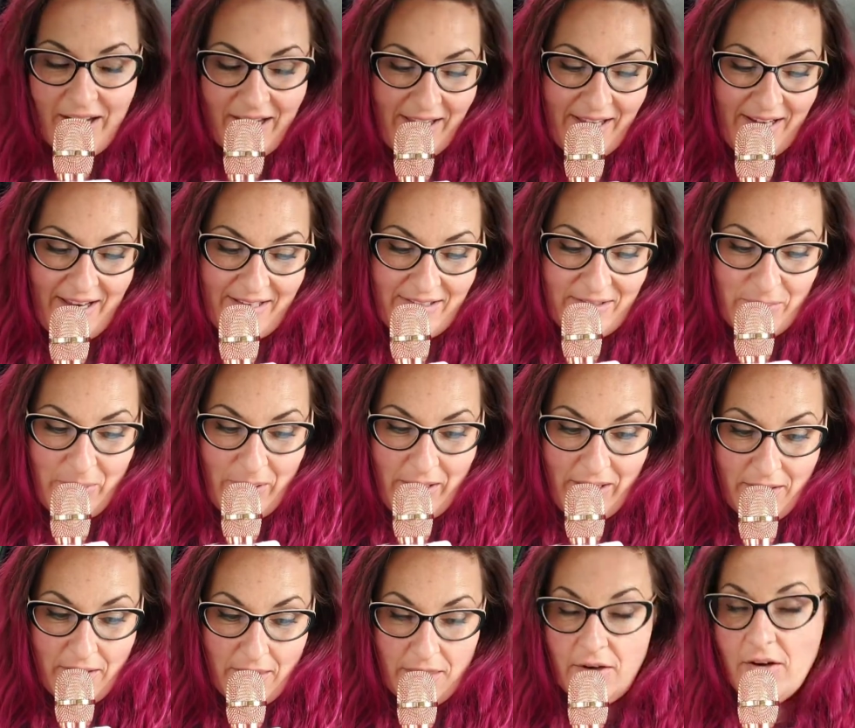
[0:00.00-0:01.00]
It has
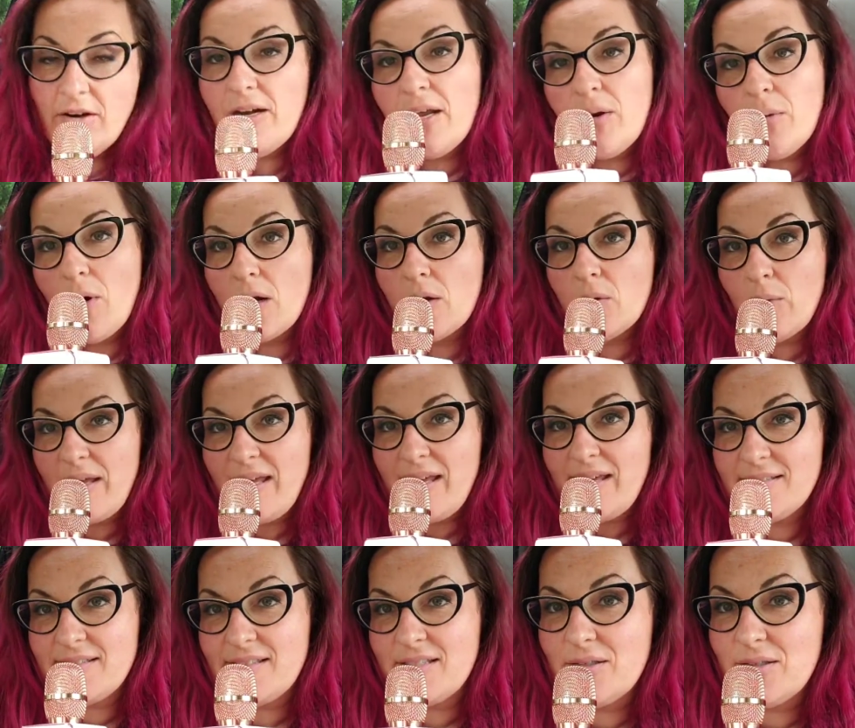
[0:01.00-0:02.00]
been thirty-one
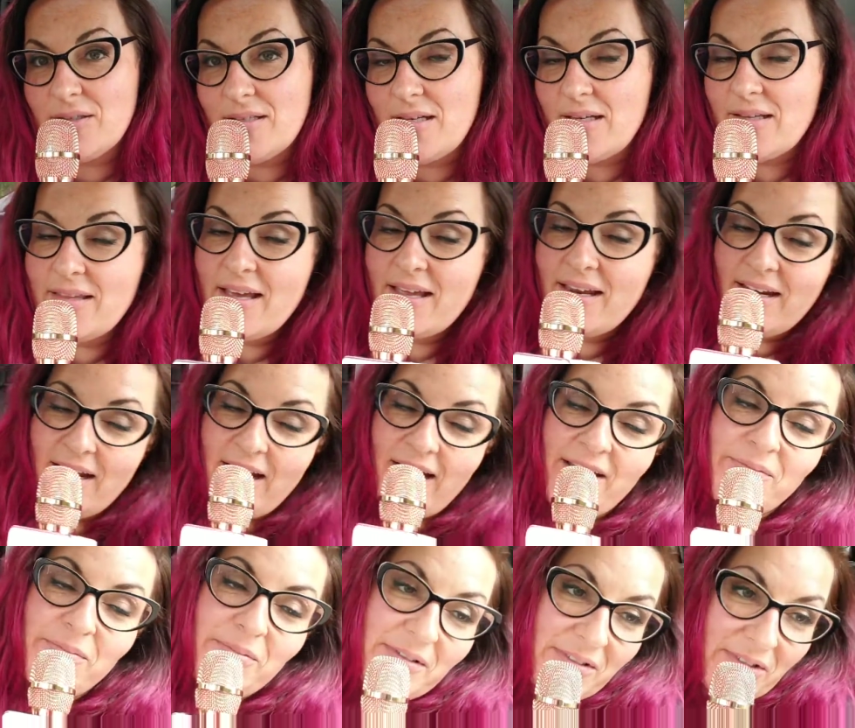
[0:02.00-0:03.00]
weeks that
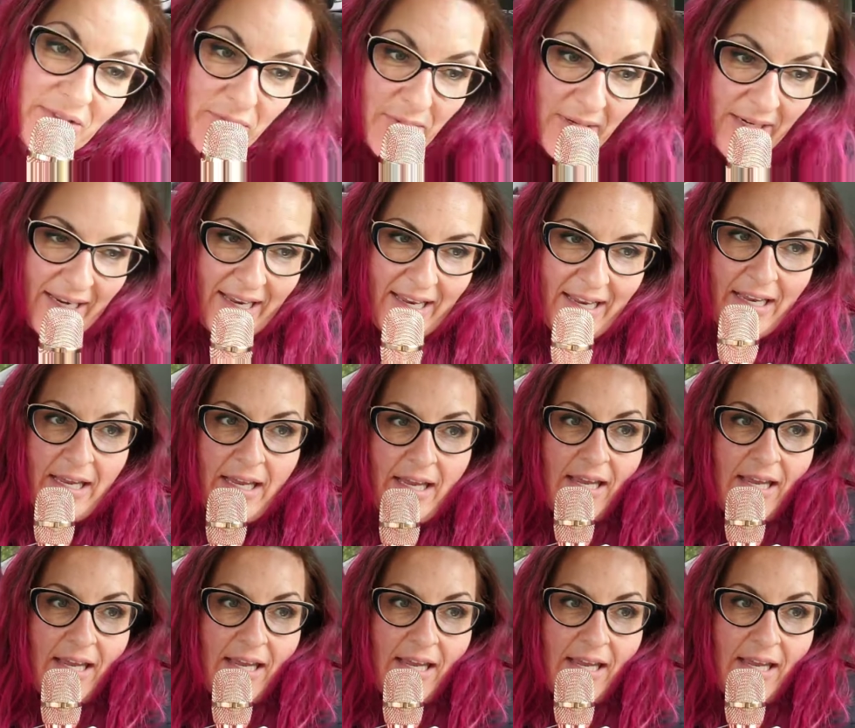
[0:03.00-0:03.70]
I've been doing it.